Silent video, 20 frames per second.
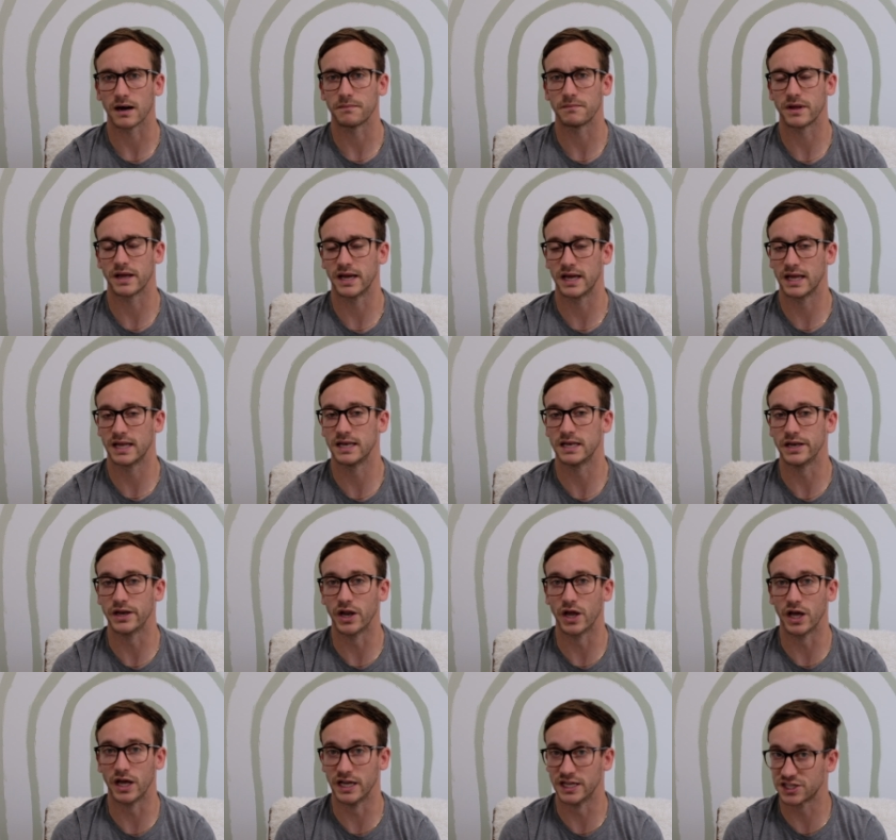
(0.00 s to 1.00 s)
and
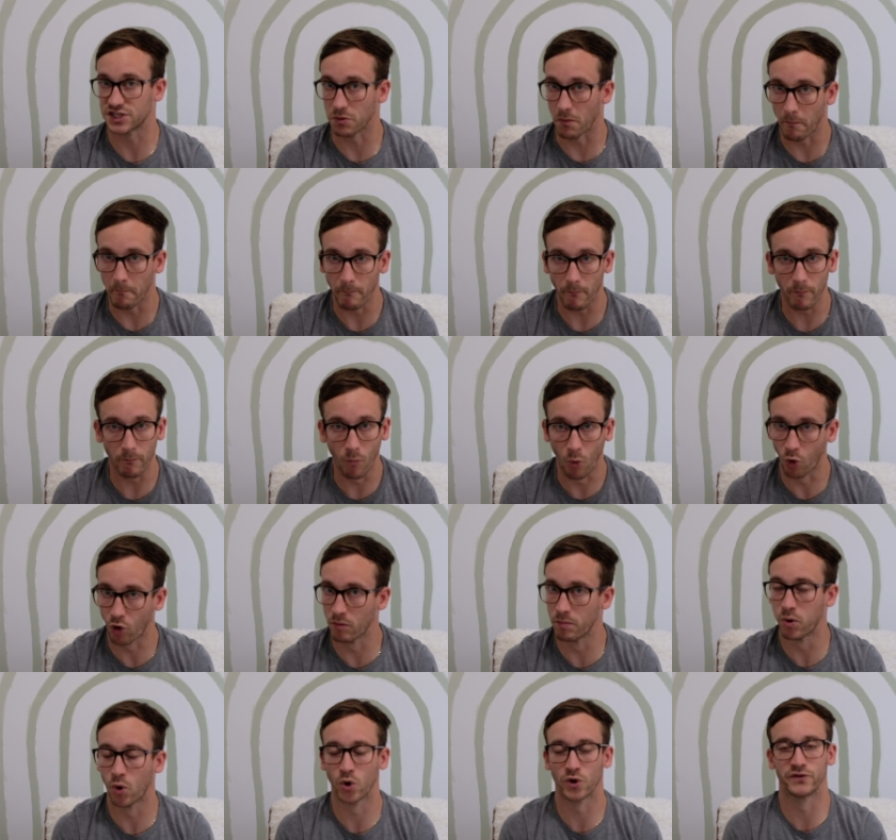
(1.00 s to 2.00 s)
it's more
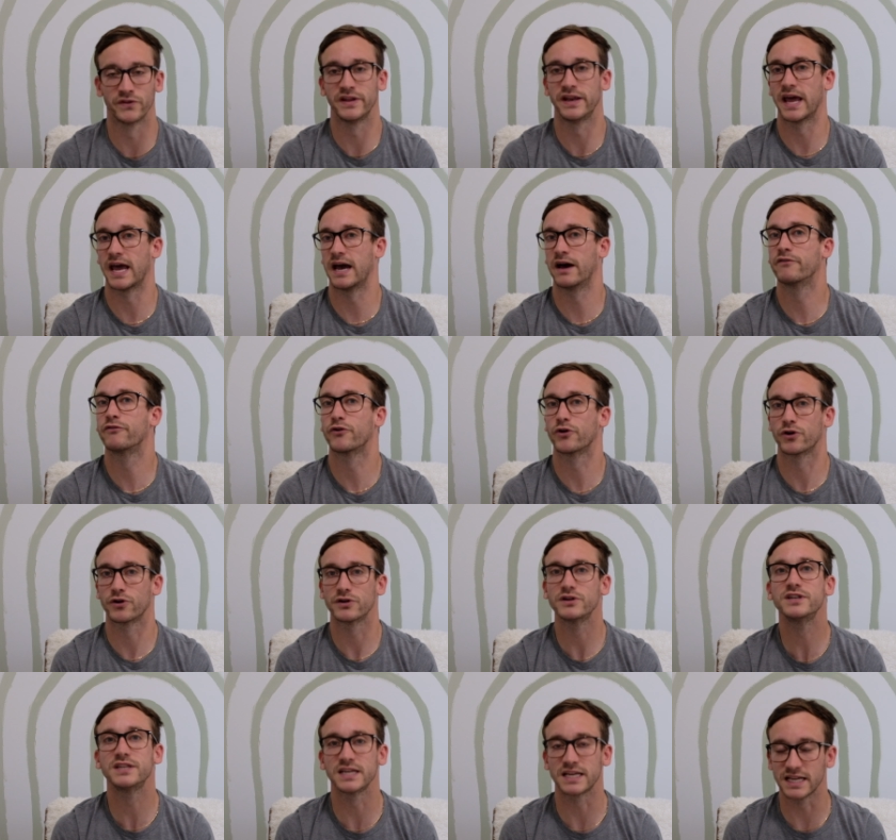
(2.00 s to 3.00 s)
important than ever
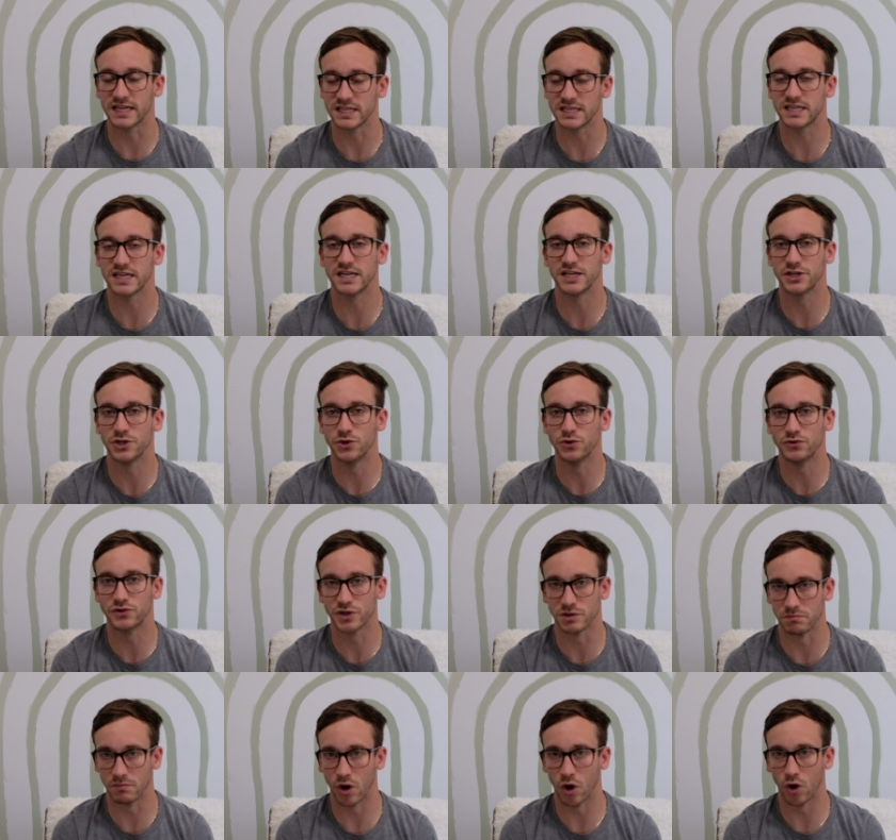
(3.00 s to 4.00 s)
to continue
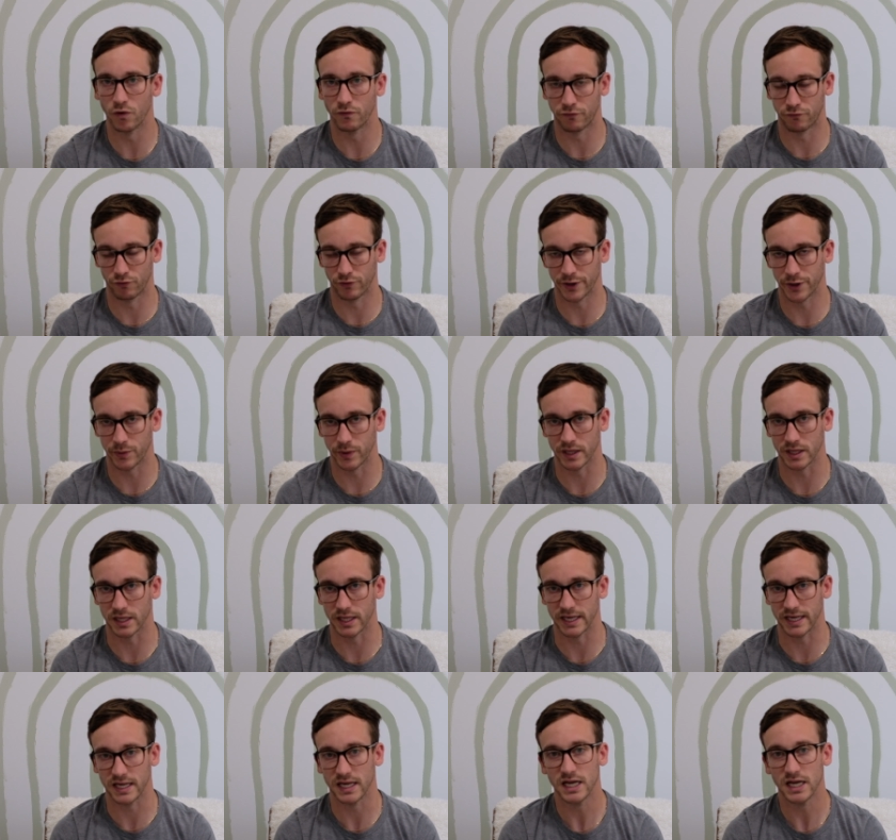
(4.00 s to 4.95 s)
to mow frequently.